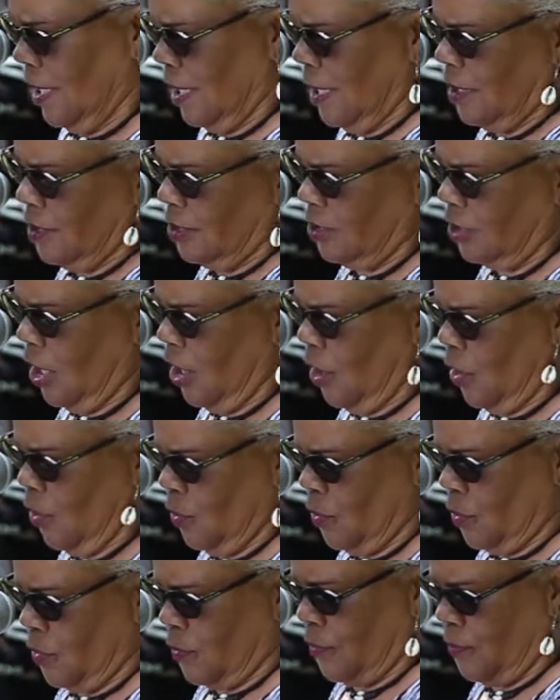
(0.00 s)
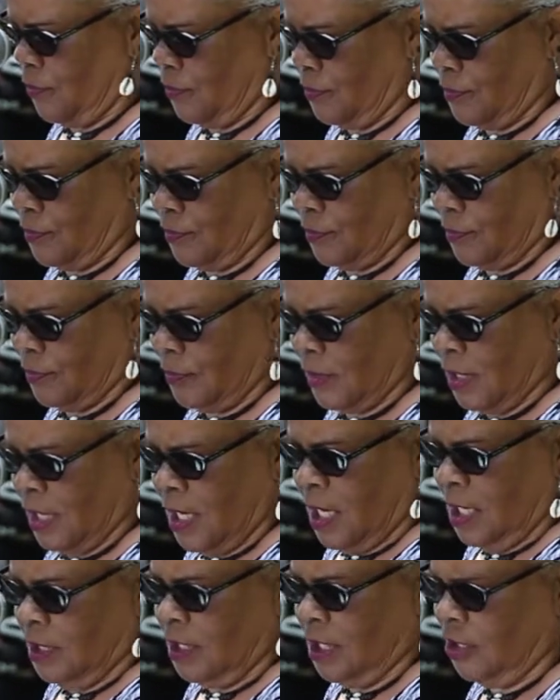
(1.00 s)
So
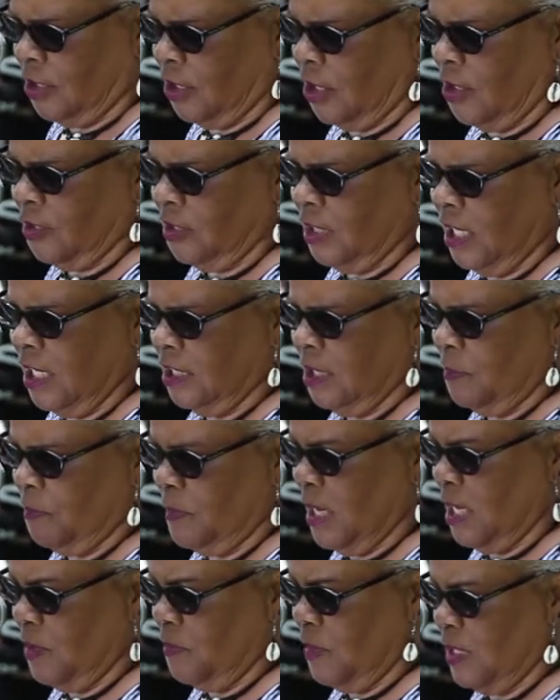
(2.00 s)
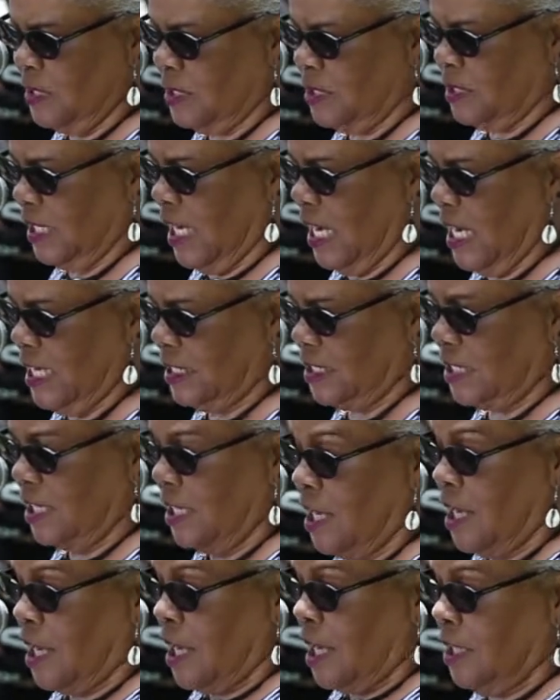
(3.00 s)
the 13th Amendment states
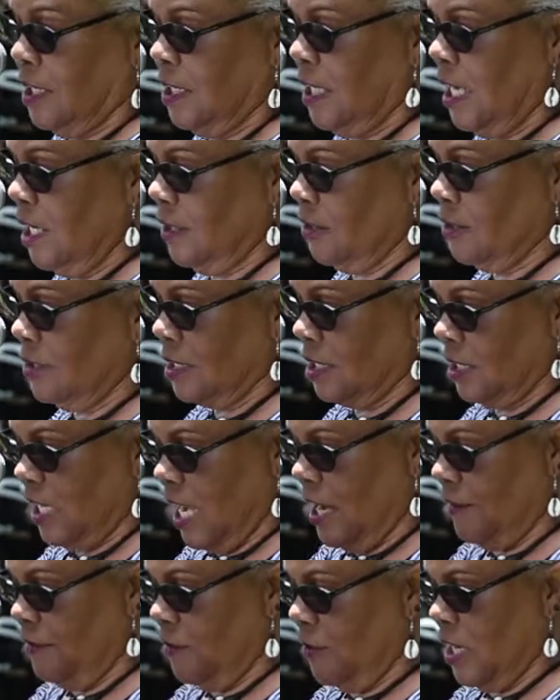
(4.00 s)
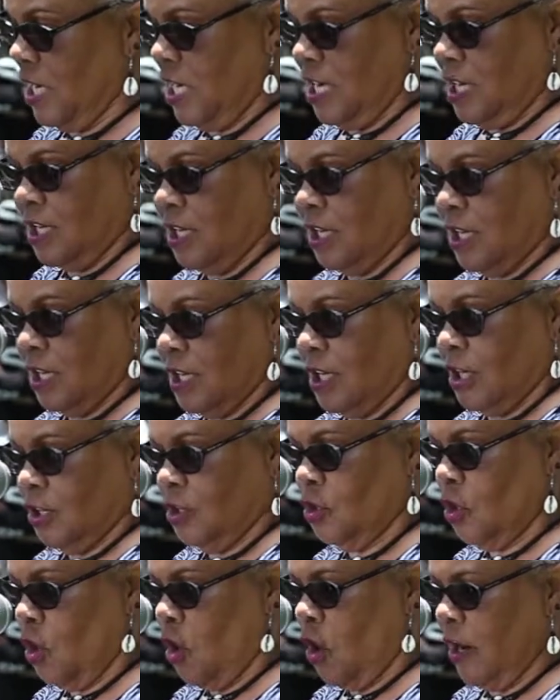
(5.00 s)
neither slavery
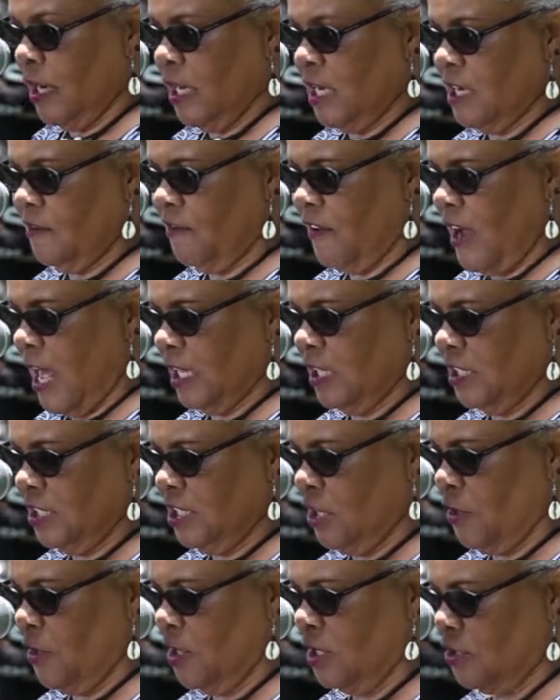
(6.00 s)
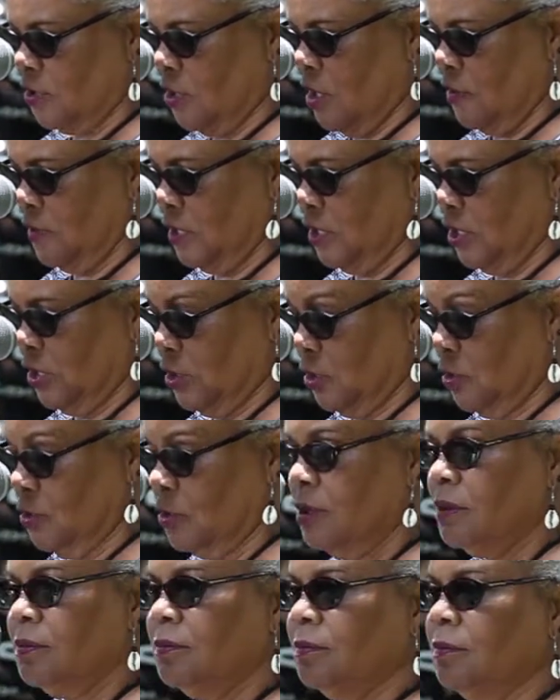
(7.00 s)
nor involuntary
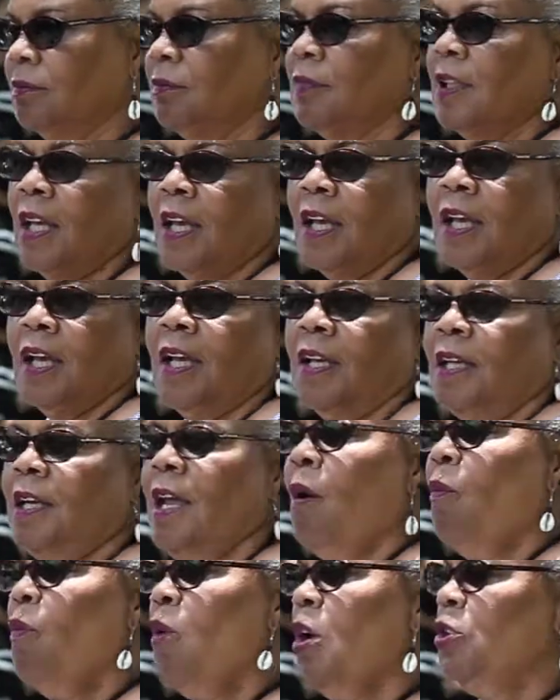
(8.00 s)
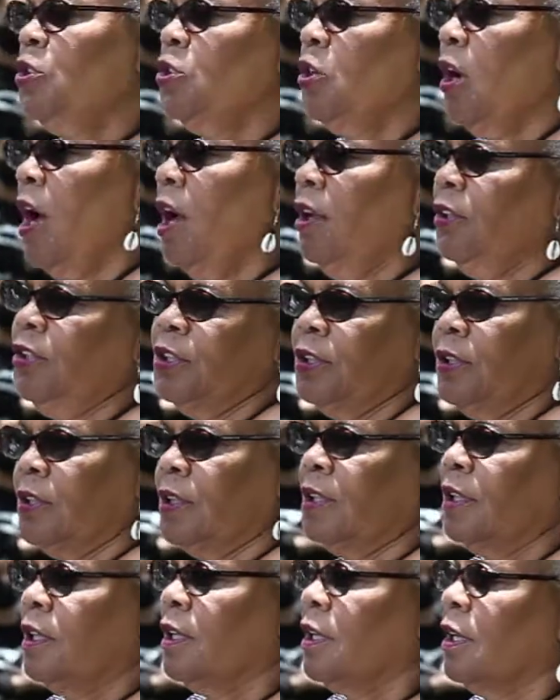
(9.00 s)
servitude. Now I want you all to
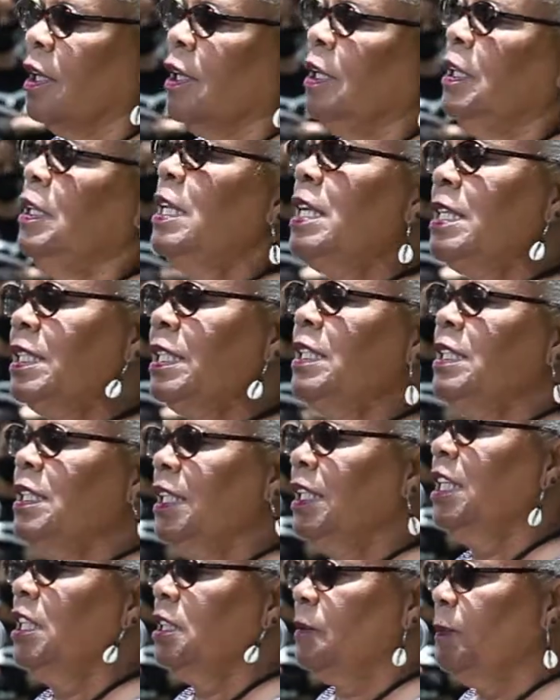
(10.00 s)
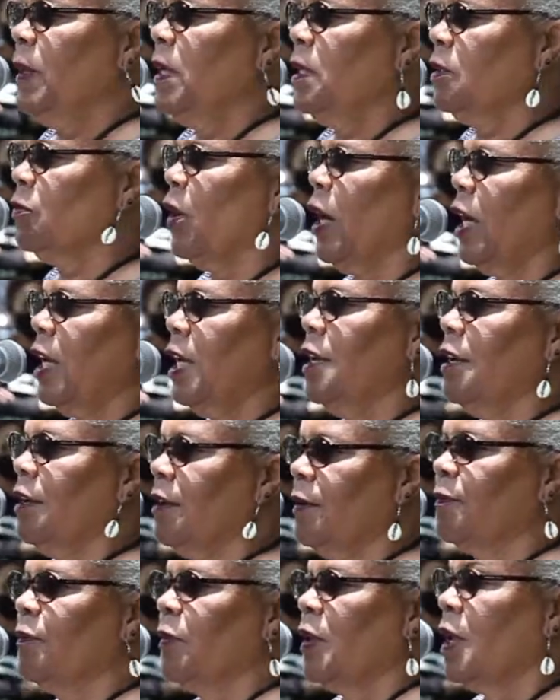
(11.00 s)
listen to this piece right here.
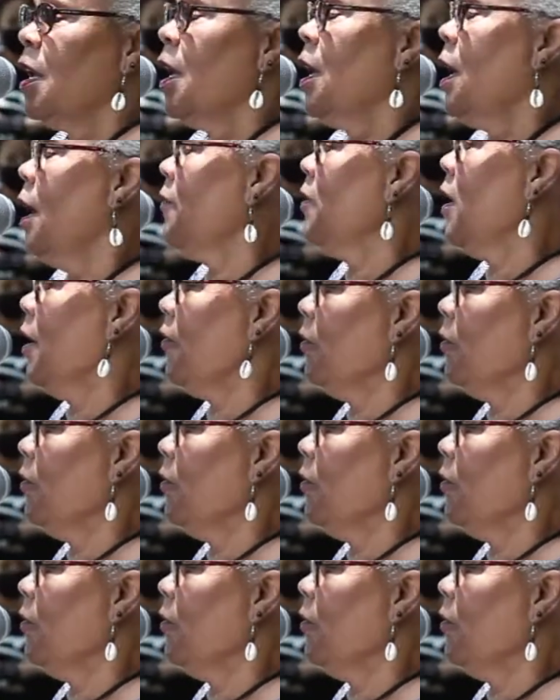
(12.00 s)
Have you ever